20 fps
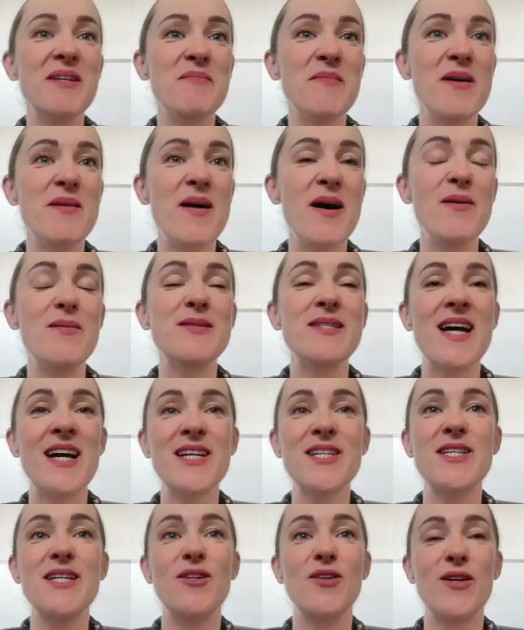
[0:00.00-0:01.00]
eat I was
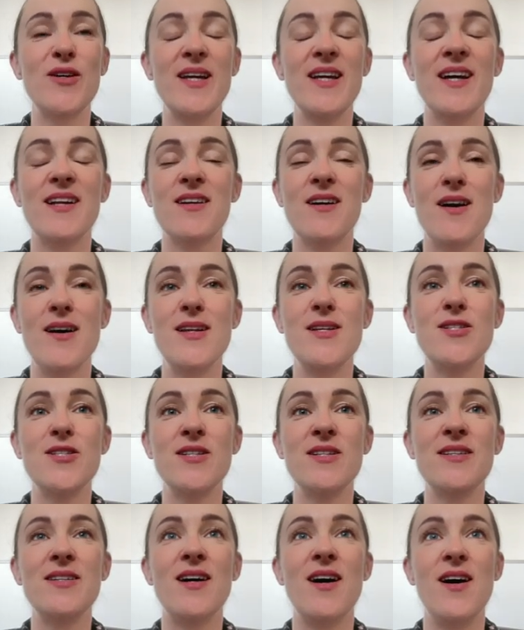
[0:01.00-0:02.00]
actually looking at
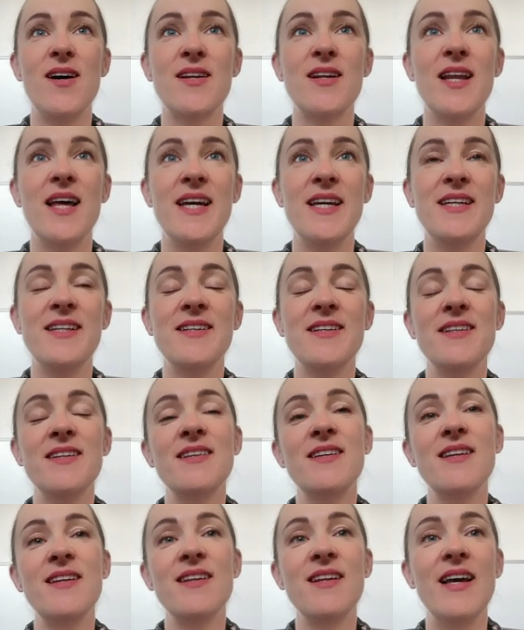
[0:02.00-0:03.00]
collagen online
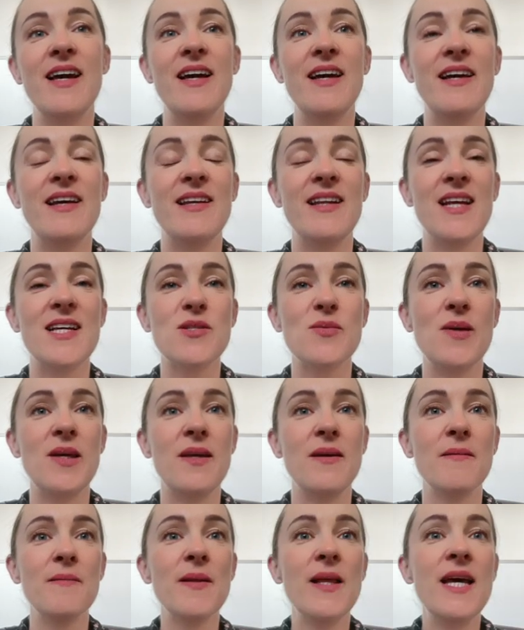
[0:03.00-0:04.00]
last
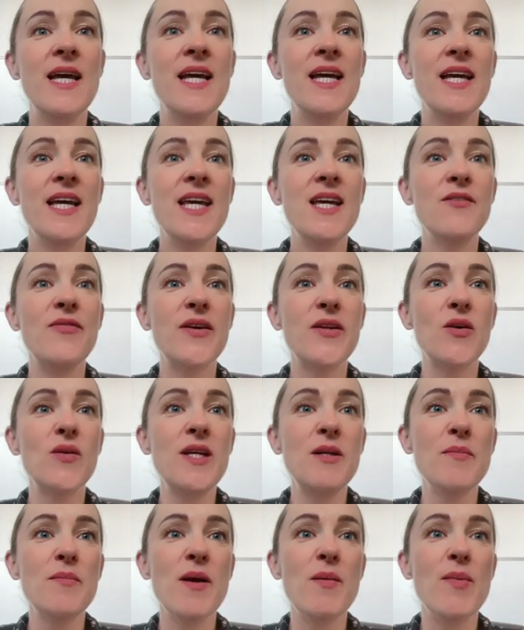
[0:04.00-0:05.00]
week. If I don't
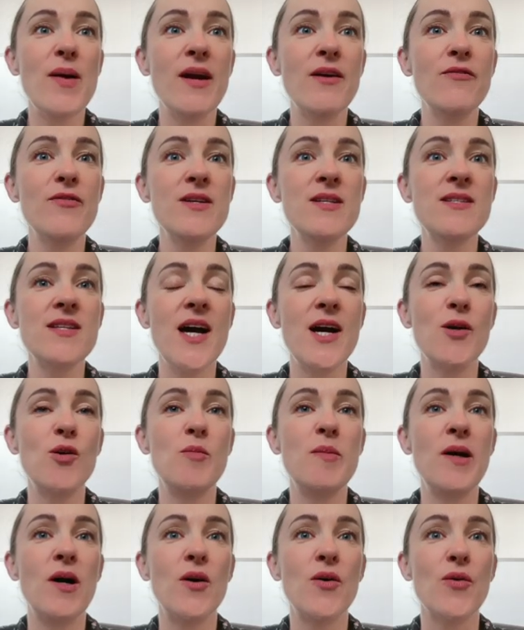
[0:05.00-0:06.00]
eat my breakfast, I
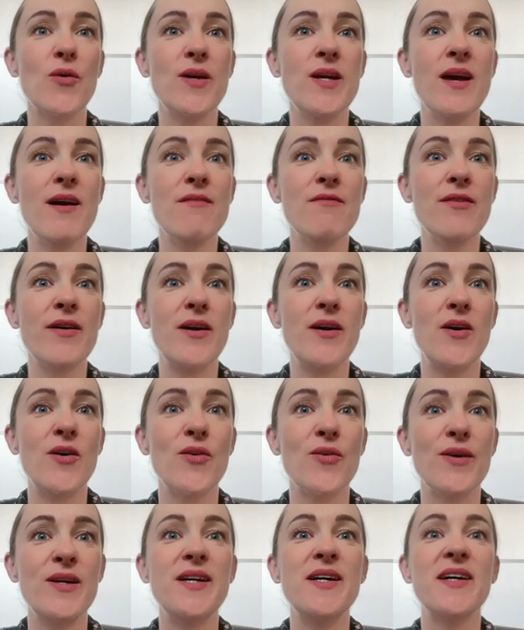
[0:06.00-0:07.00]
will be hungry, very
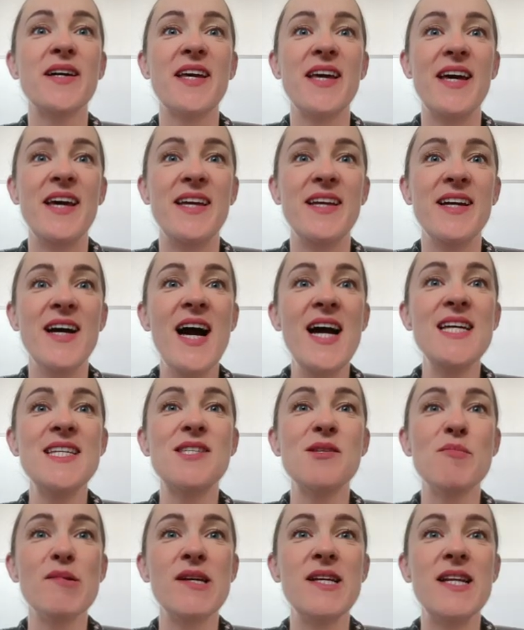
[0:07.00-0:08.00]
hungry. Okay. Hi,
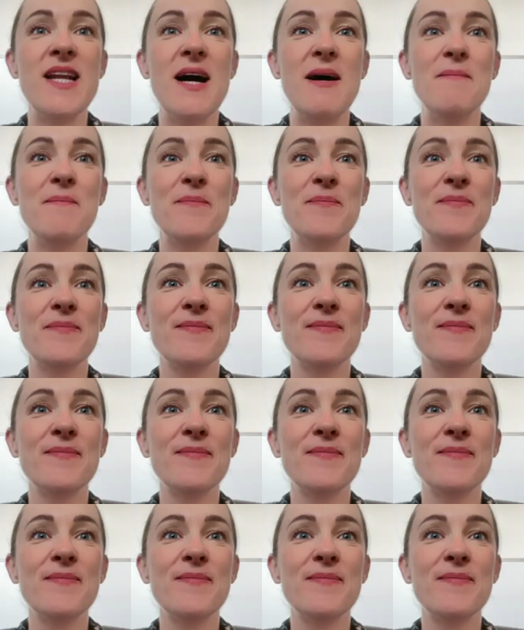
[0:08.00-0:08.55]
Sabrina.